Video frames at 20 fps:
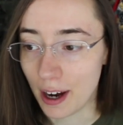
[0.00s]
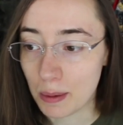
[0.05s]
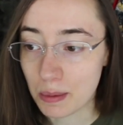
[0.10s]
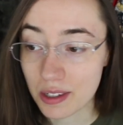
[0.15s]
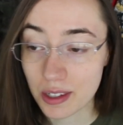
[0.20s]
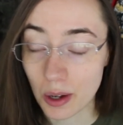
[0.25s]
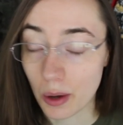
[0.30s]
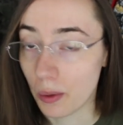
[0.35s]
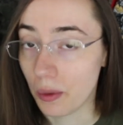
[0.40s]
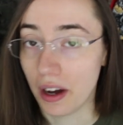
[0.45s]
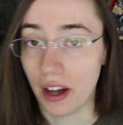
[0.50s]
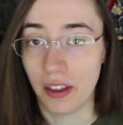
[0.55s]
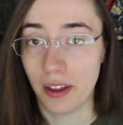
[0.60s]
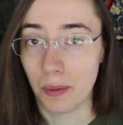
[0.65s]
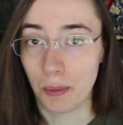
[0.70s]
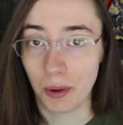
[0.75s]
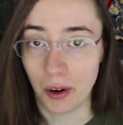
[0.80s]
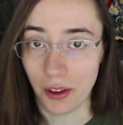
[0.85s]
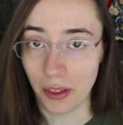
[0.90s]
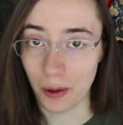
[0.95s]
I'm so glad
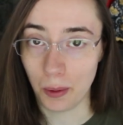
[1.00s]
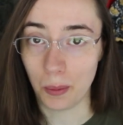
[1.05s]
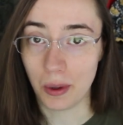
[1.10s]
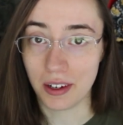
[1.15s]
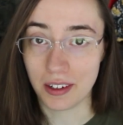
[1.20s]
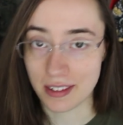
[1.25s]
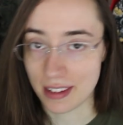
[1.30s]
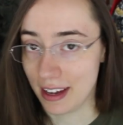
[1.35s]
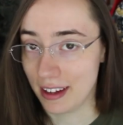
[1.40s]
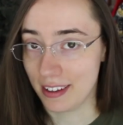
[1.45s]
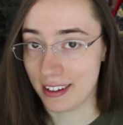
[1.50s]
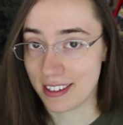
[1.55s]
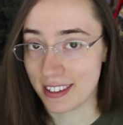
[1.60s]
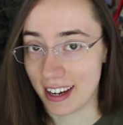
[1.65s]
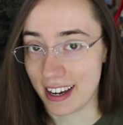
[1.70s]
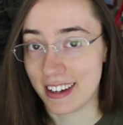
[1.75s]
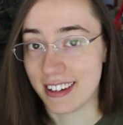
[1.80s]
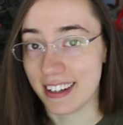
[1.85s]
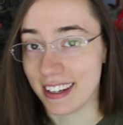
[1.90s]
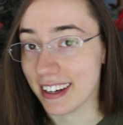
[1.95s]
that Martha Wells had this
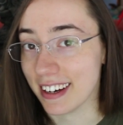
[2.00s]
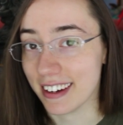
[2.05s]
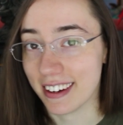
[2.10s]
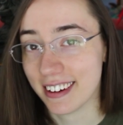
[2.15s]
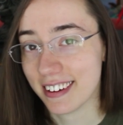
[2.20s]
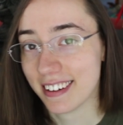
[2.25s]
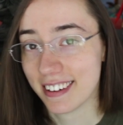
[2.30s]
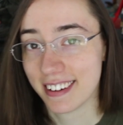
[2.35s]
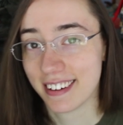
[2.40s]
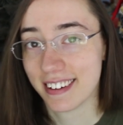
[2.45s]
idea.